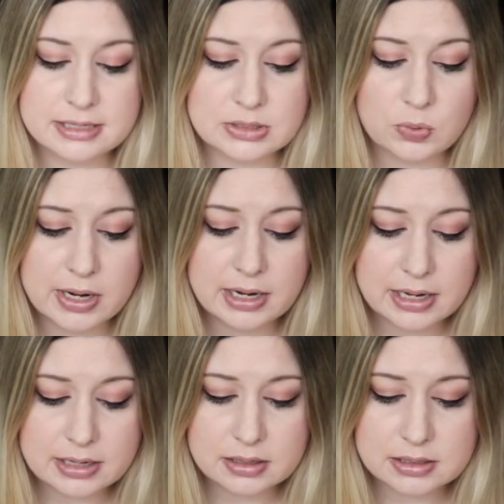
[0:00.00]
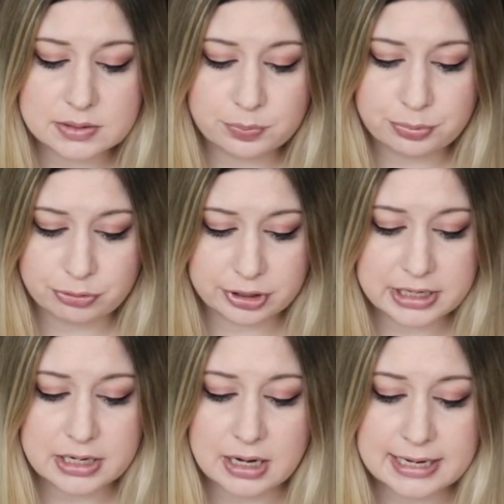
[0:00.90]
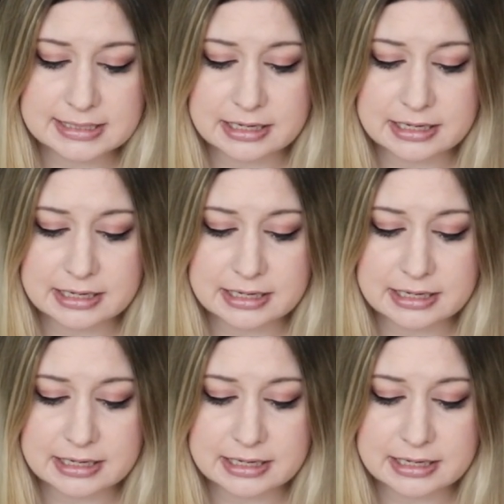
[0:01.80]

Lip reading: this one is pretty nice,